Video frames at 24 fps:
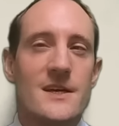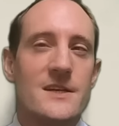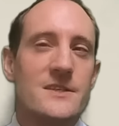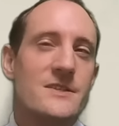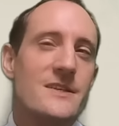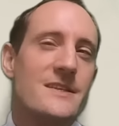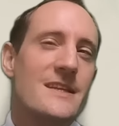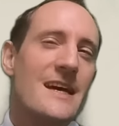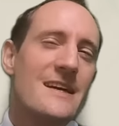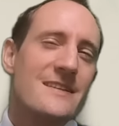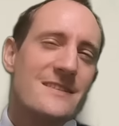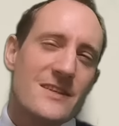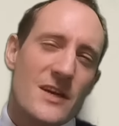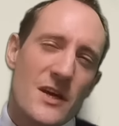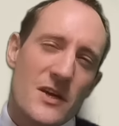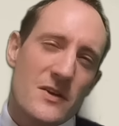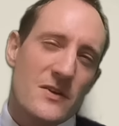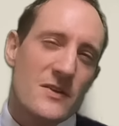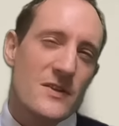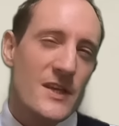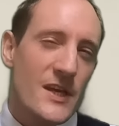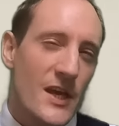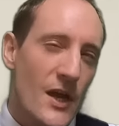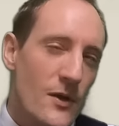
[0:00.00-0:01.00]
So that's
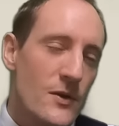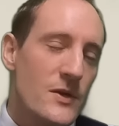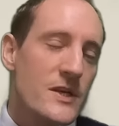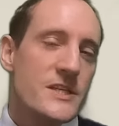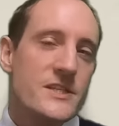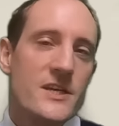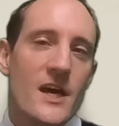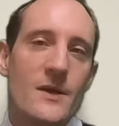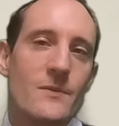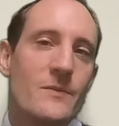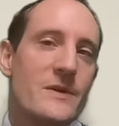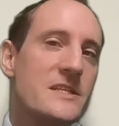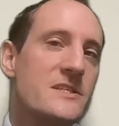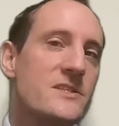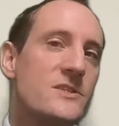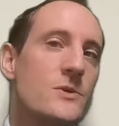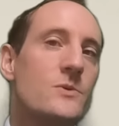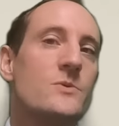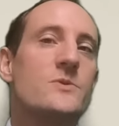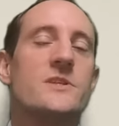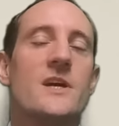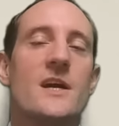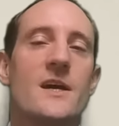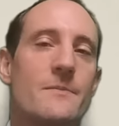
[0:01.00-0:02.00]
the only time when
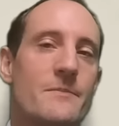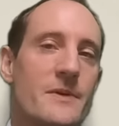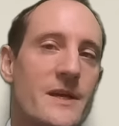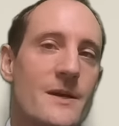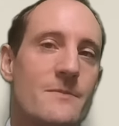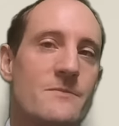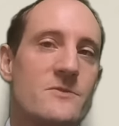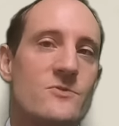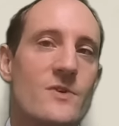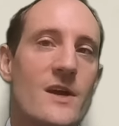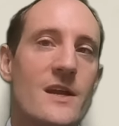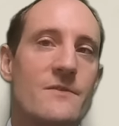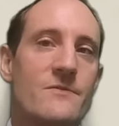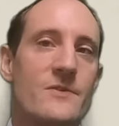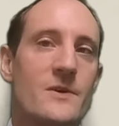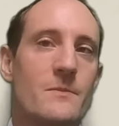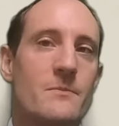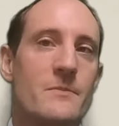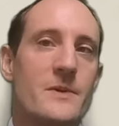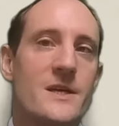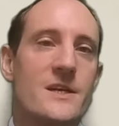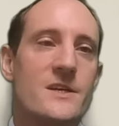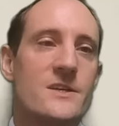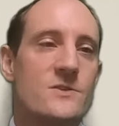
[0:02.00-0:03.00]
school type becomes
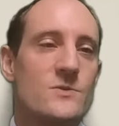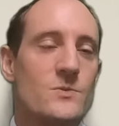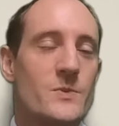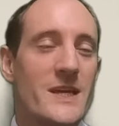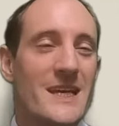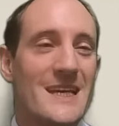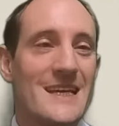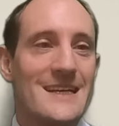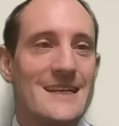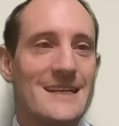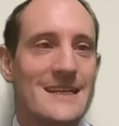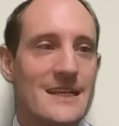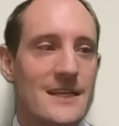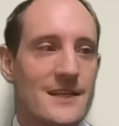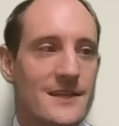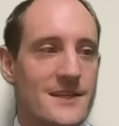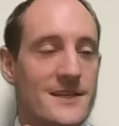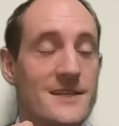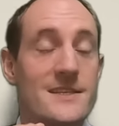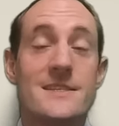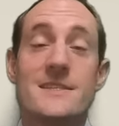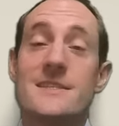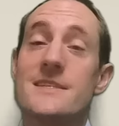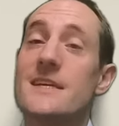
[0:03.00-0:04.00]
relevant, because we
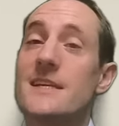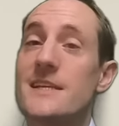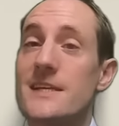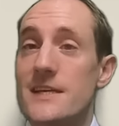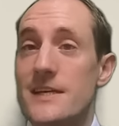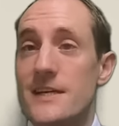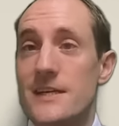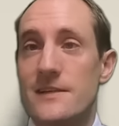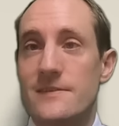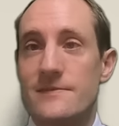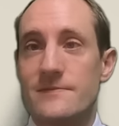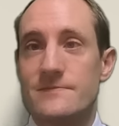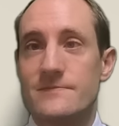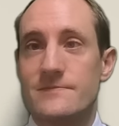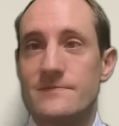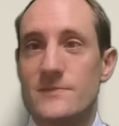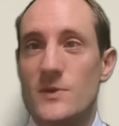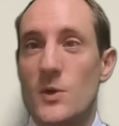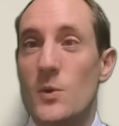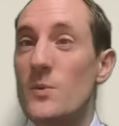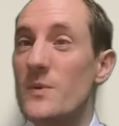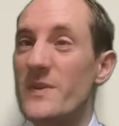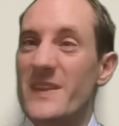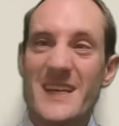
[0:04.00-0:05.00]
consider,
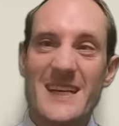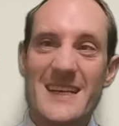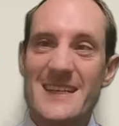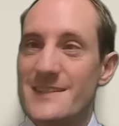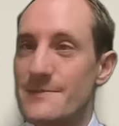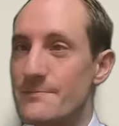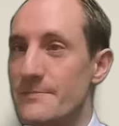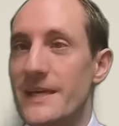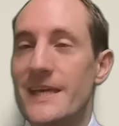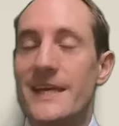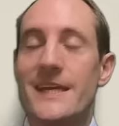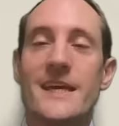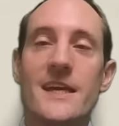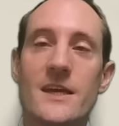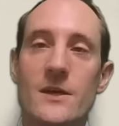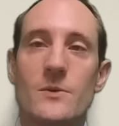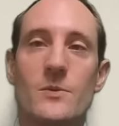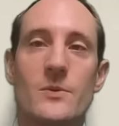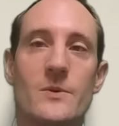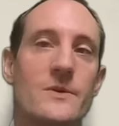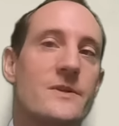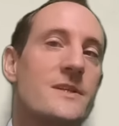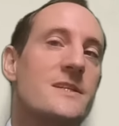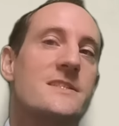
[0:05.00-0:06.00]
all things being
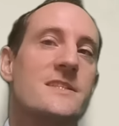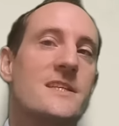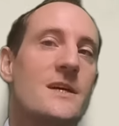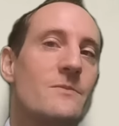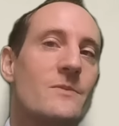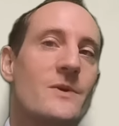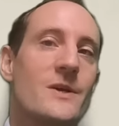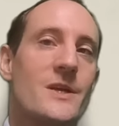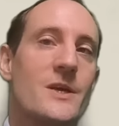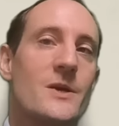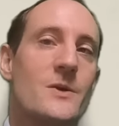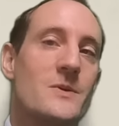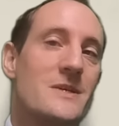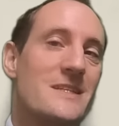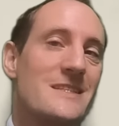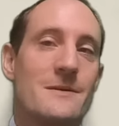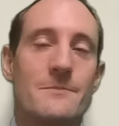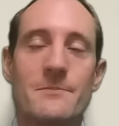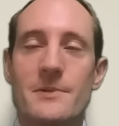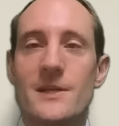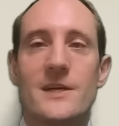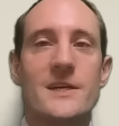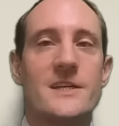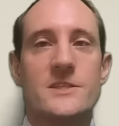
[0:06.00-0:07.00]
equal, that someone who has
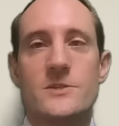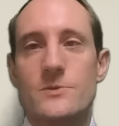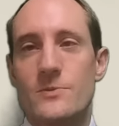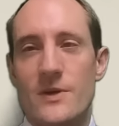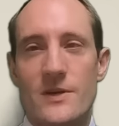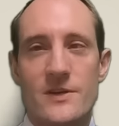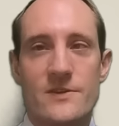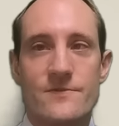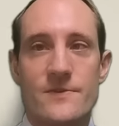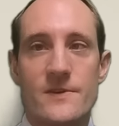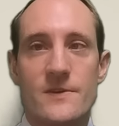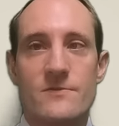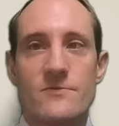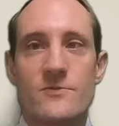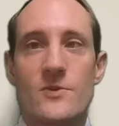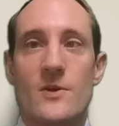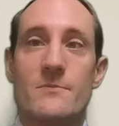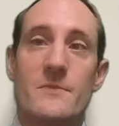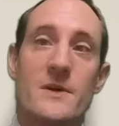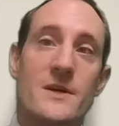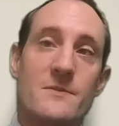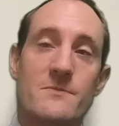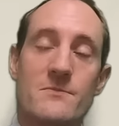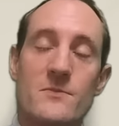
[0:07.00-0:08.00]
applied to Oxford
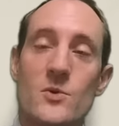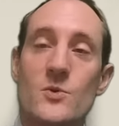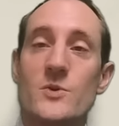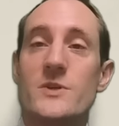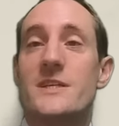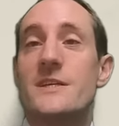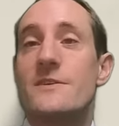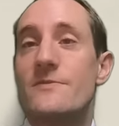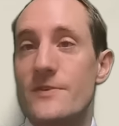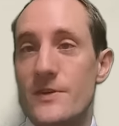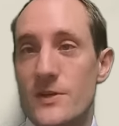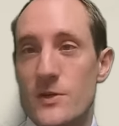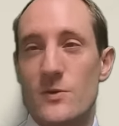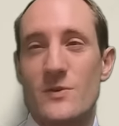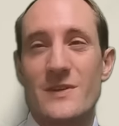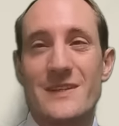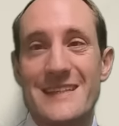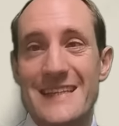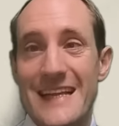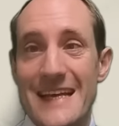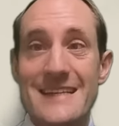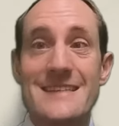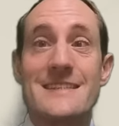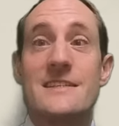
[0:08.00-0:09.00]
from a more difficult,
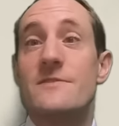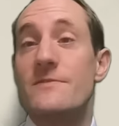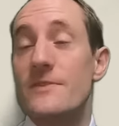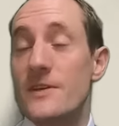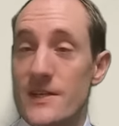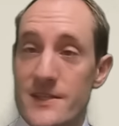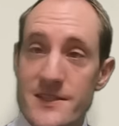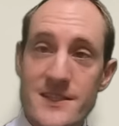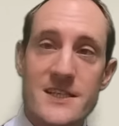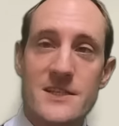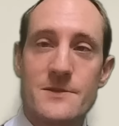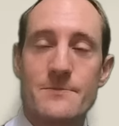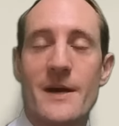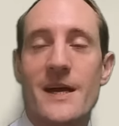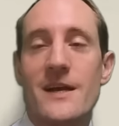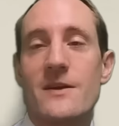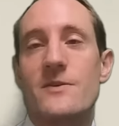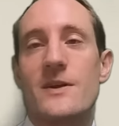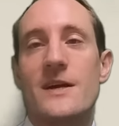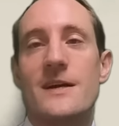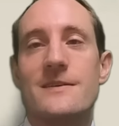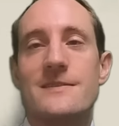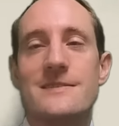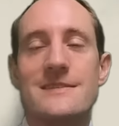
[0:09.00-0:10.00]
less advantaged
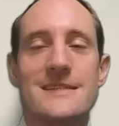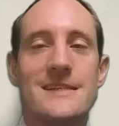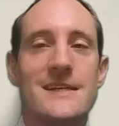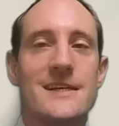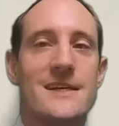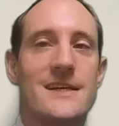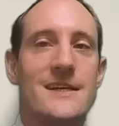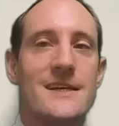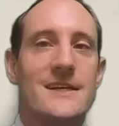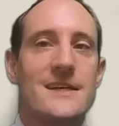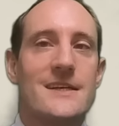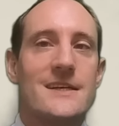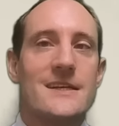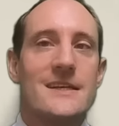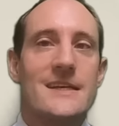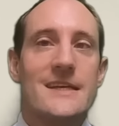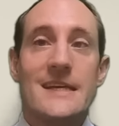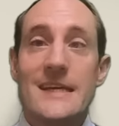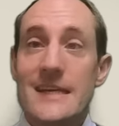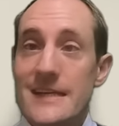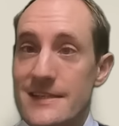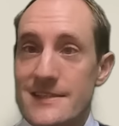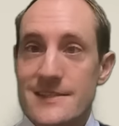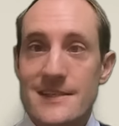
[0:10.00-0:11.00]
background
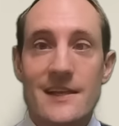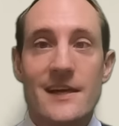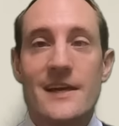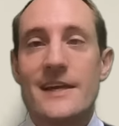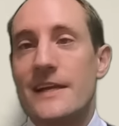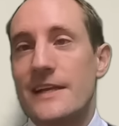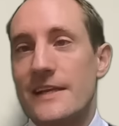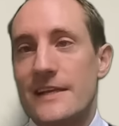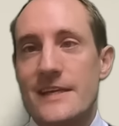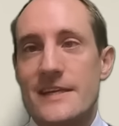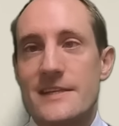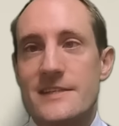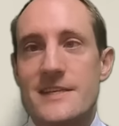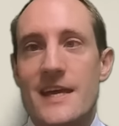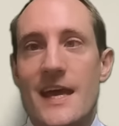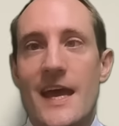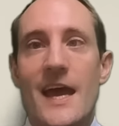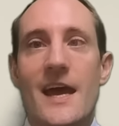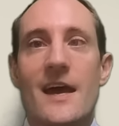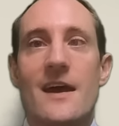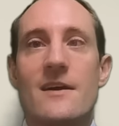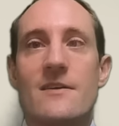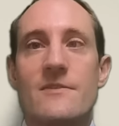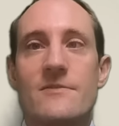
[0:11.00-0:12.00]
is likely to
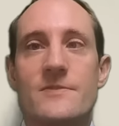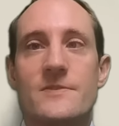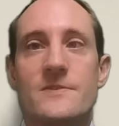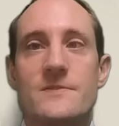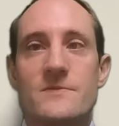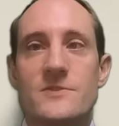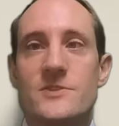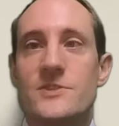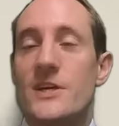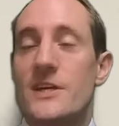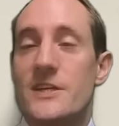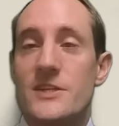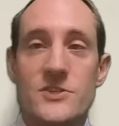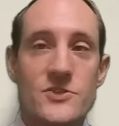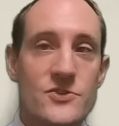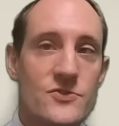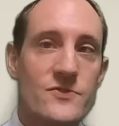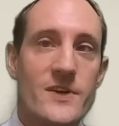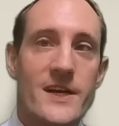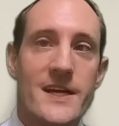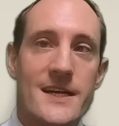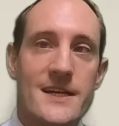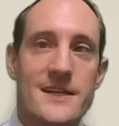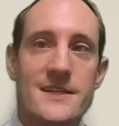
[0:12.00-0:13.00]
have certain
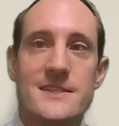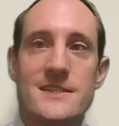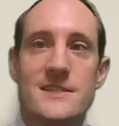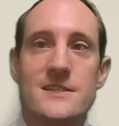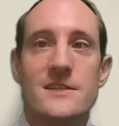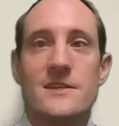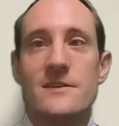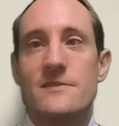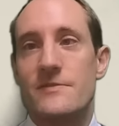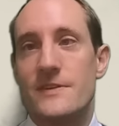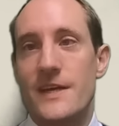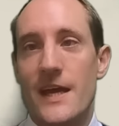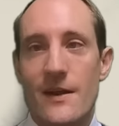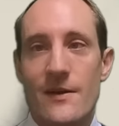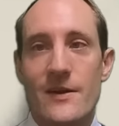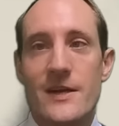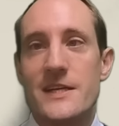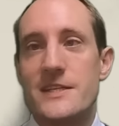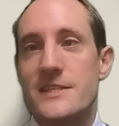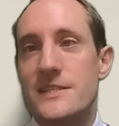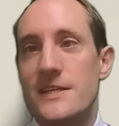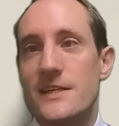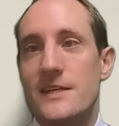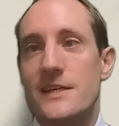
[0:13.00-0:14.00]
strengths of
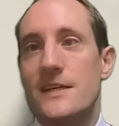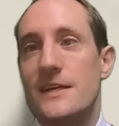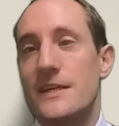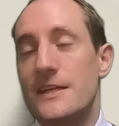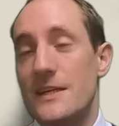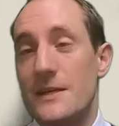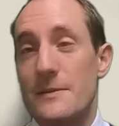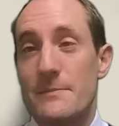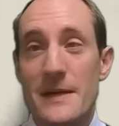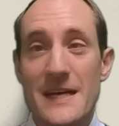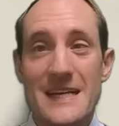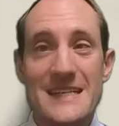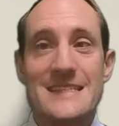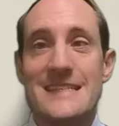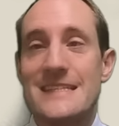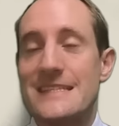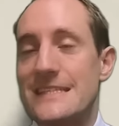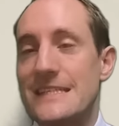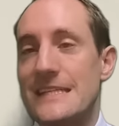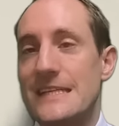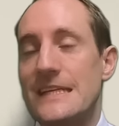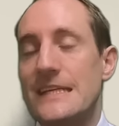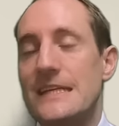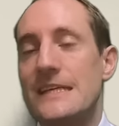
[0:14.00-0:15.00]
character and
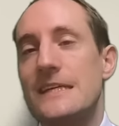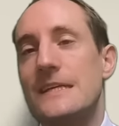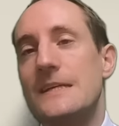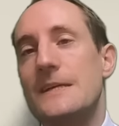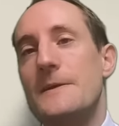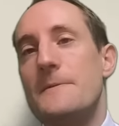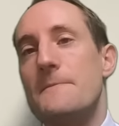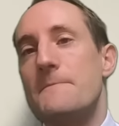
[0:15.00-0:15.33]
capacity